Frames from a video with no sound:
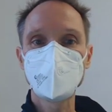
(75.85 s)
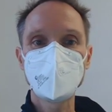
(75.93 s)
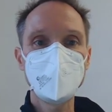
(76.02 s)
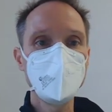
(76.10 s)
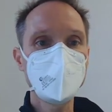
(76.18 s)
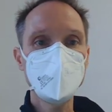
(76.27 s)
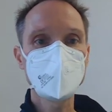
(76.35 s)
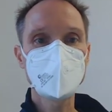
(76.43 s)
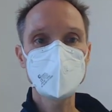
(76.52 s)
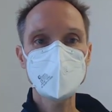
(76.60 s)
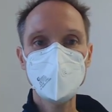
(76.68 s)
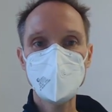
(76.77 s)
You can
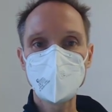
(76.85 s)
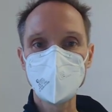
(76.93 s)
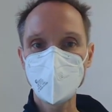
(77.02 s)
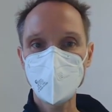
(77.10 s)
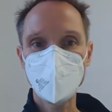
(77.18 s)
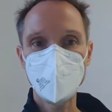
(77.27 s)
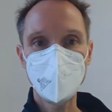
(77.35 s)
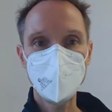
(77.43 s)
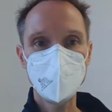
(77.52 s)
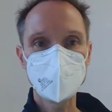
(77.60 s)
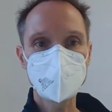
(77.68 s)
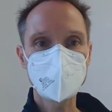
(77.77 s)
just take a look at my
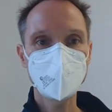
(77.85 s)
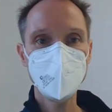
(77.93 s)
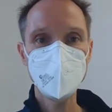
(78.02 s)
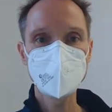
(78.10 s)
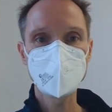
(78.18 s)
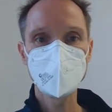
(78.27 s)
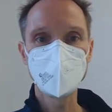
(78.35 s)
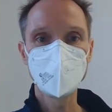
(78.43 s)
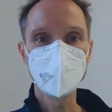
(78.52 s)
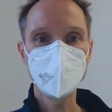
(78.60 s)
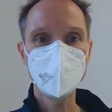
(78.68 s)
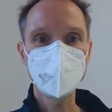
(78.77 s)
screen, so you do
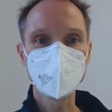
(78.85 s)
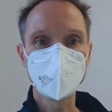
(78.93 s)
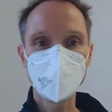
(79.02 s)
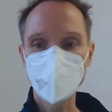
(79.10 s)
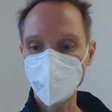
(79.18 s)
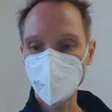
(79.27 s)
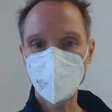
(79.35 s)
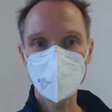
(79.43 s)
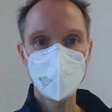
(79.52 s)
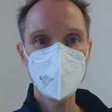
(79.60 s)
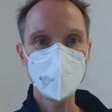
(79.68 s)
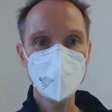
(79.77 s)
not need to follow along
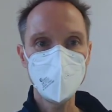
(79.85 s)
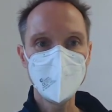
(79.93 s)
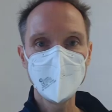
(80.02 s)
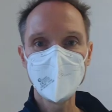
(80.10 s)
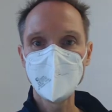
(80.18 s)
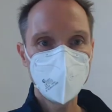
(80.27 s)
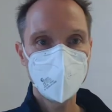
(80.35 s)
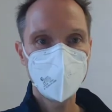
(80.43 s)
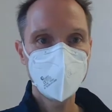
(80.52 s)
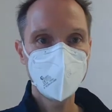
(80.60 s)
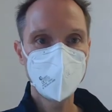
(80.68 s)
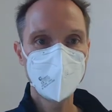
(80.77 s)
here.
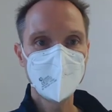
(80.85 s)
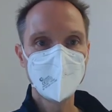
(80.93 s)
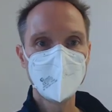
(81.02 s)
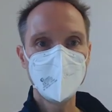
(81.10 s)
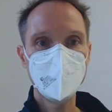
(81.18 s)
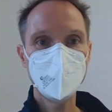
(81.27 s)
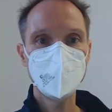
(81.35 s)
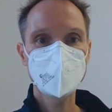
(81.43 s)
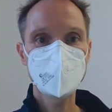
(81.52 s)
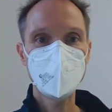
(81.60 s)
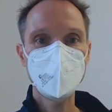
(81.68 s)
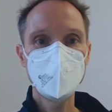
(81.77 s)
Yeah, much
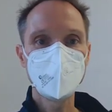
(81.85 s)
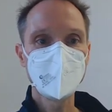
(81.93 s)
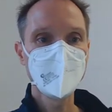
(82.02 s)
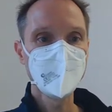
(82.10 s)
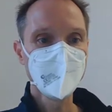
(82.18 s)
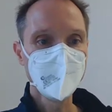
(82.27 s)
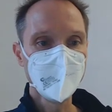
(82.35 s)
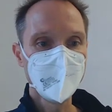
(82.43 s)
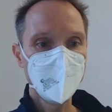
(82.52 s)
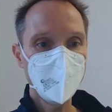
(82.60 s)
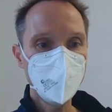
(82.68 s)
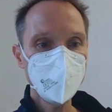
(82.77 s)
better.
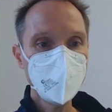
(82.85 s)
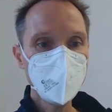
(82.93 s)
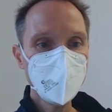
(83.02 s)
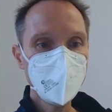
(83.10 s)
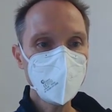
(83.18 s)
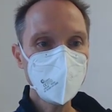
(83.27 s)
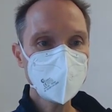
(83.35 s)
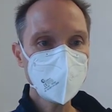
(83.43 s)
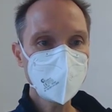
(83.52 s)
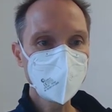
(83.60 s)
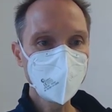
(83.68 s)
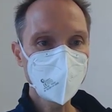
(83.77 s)
If you take
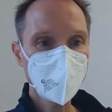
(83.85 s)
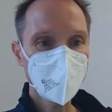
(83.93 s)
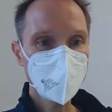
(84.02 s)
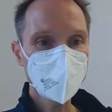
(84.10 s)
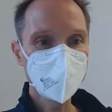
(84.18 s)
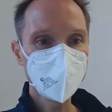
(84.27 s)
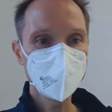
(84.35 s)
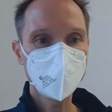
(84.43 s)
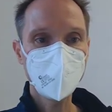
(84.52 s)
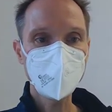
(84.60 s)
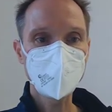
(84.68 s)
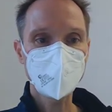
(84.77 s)
a look at the
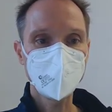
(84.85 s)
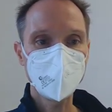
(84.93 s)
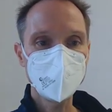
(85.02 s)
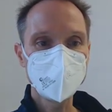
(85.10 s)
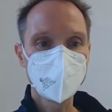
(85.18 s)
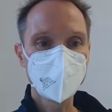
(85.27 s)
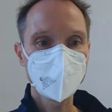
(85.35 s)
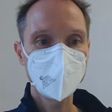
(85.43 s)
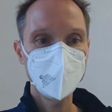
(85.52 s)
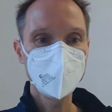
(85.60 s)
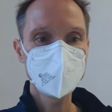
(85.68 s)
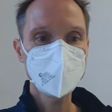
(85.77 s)
developer guide,
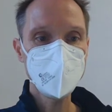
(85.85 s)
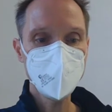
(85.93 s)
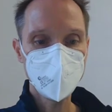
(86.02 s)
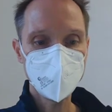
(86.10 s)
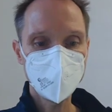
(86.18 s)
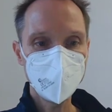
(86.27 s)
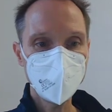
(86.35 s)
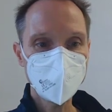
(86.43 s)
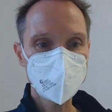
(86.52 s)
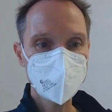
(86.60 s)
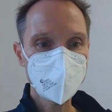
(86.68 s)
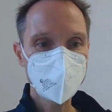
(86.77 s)
you see here a
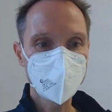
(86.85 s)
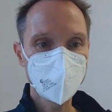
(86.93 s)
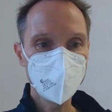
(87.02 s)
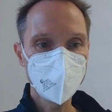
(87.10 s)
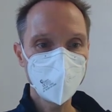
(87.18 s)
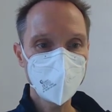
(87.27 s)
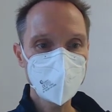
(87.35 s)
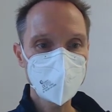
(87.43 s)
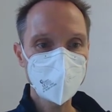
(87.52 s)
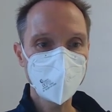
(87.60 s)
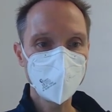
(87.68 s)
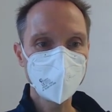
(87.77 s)
section which is
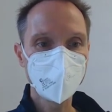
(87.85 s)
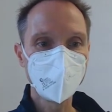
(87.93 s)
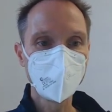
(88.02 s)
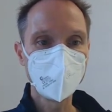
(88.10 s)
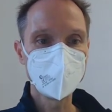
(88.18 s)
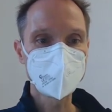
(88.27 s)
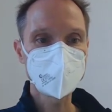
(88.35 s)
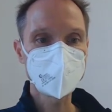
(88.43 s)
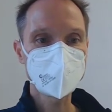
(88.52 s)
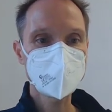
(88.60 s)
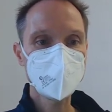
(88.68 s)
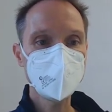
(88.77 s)
called Forms.
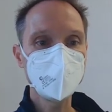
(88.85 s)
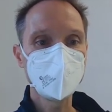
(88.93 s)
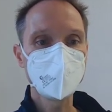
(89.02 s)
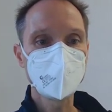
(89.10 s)
See it?